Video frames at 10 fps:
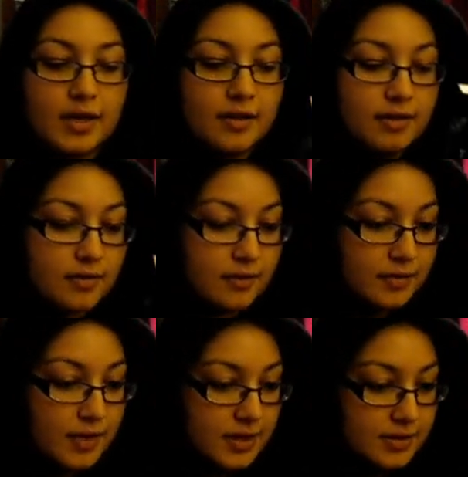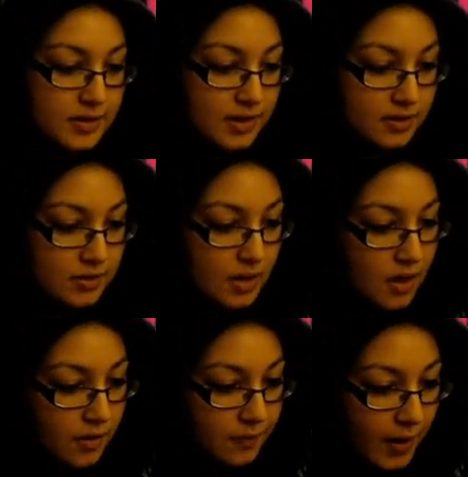And then it says,
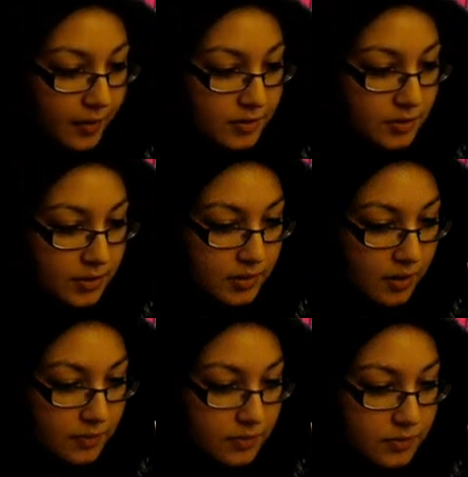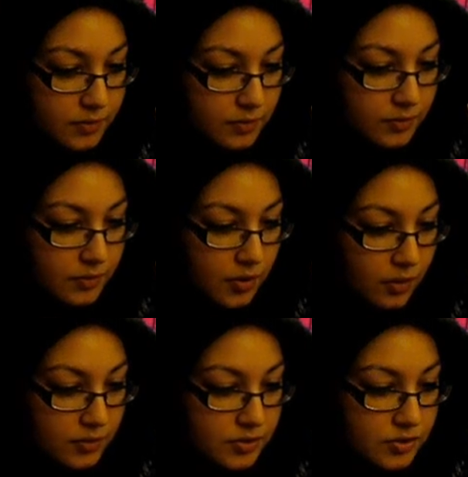vowing to uncover the truth,
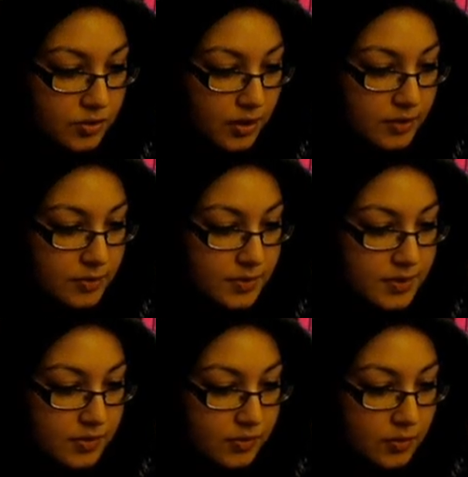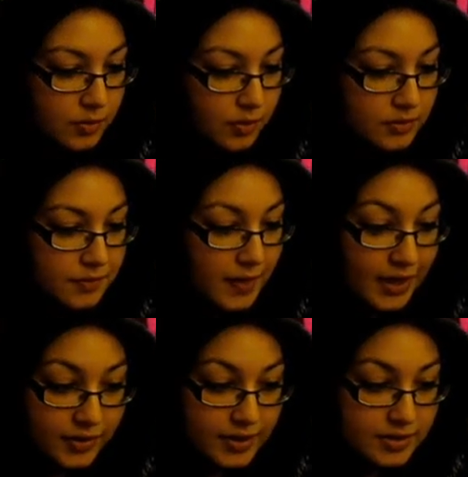Colt is drawn into a secret world of
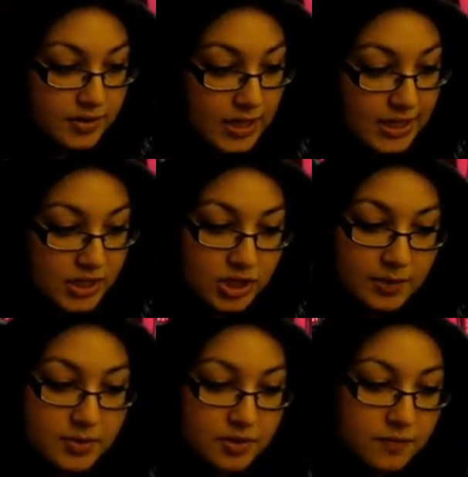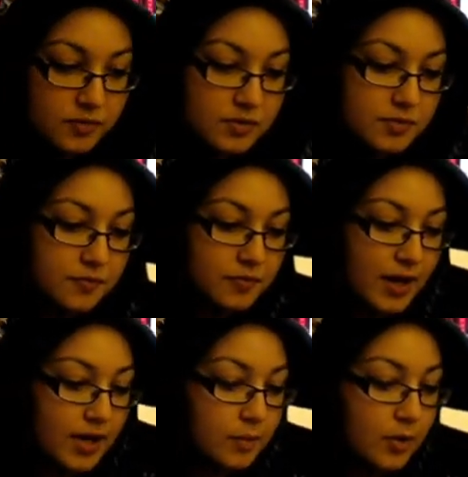aliens, shapeshifters,
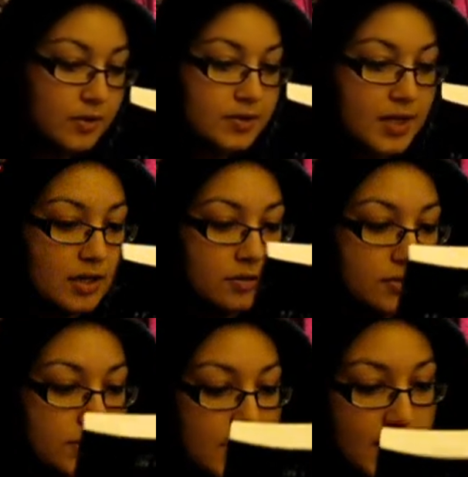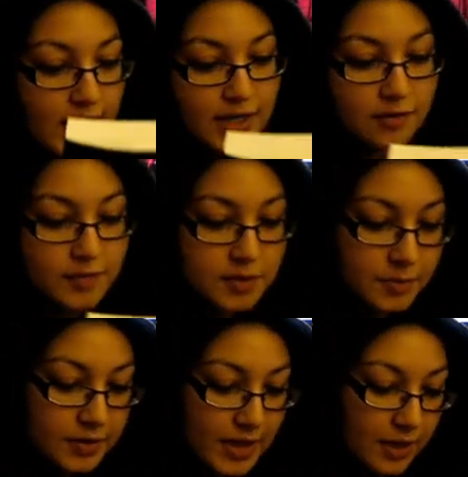flying motorcycles, and
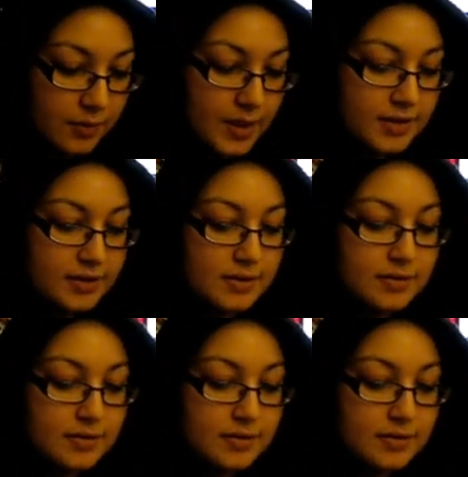invisible gateways.